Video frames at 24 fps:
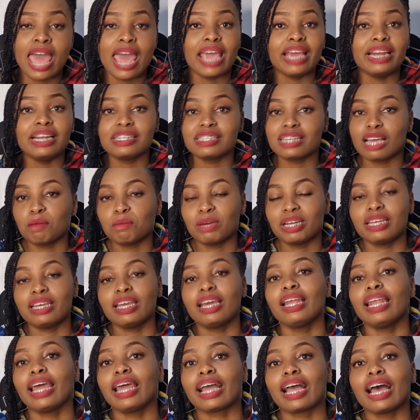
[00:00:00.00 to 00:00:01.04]
anytime I'd
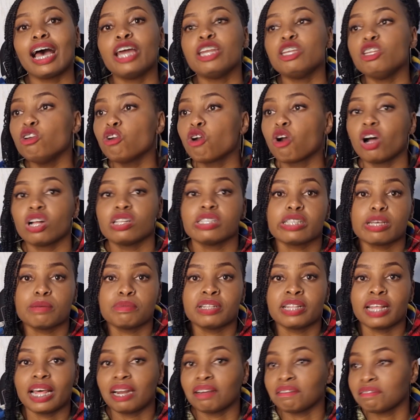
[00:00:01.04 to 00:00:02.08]
hear a new concept
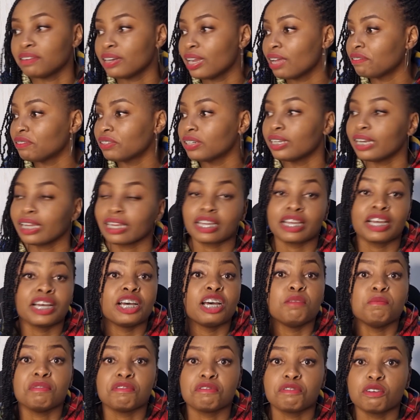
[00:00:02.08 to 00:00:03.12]
that I've never
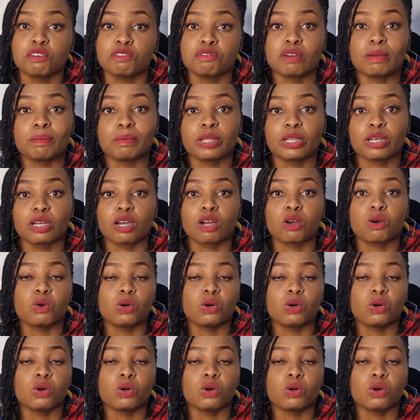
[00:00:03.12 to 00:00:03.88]
heard before from the